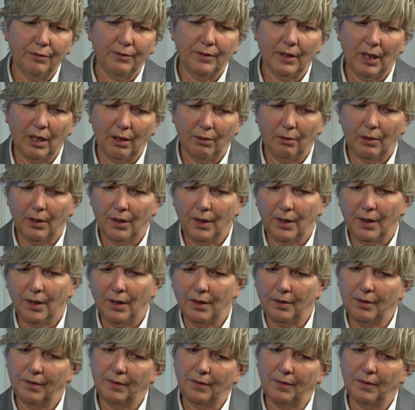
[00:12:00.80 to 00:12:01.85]
if
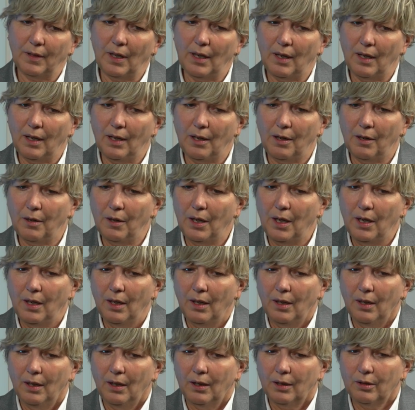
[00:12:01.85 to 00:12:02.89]
there are
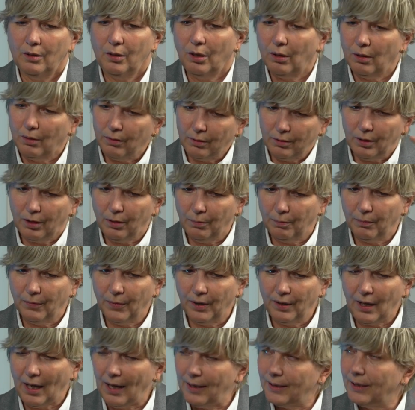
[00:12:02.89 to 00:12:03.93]

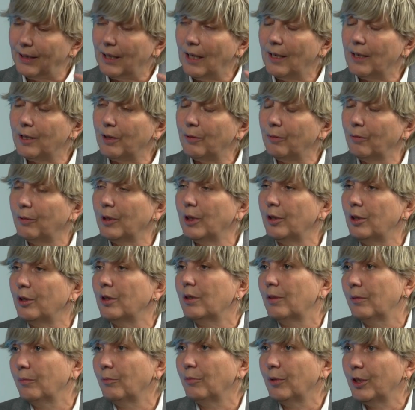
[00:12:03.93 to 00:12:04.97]
common ideas
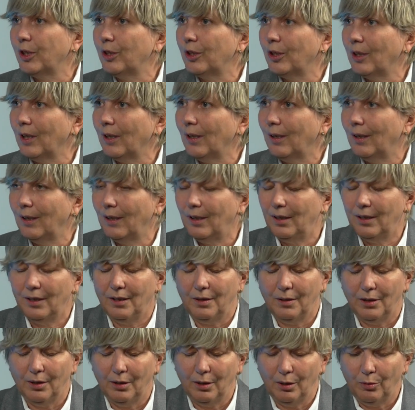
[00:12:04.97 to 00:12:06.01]
which
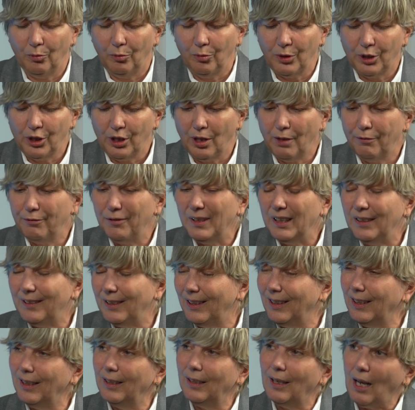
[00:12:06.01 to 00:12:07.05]
are
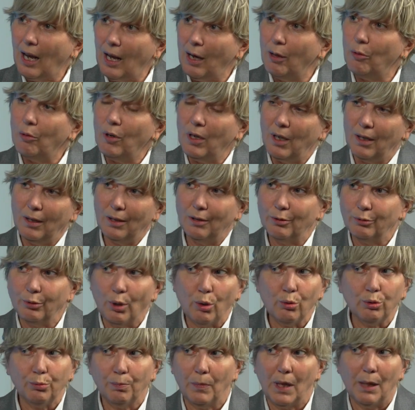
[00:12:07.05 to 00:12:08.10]
fitting in our
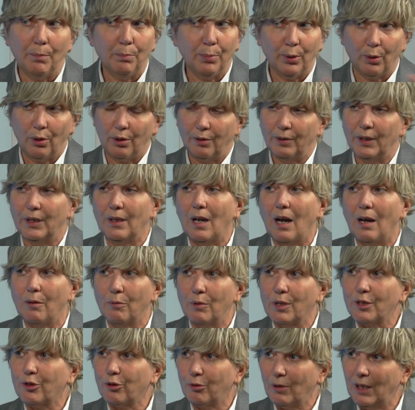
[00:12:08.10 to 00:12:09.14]
roadmap or in
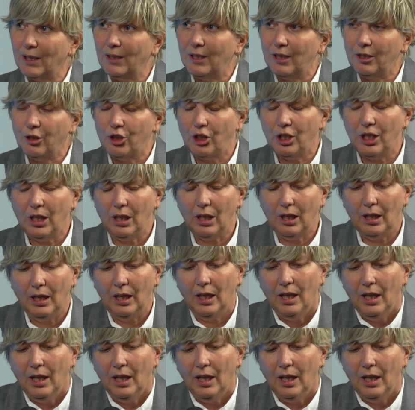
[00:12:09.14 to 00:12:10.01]
our strategy.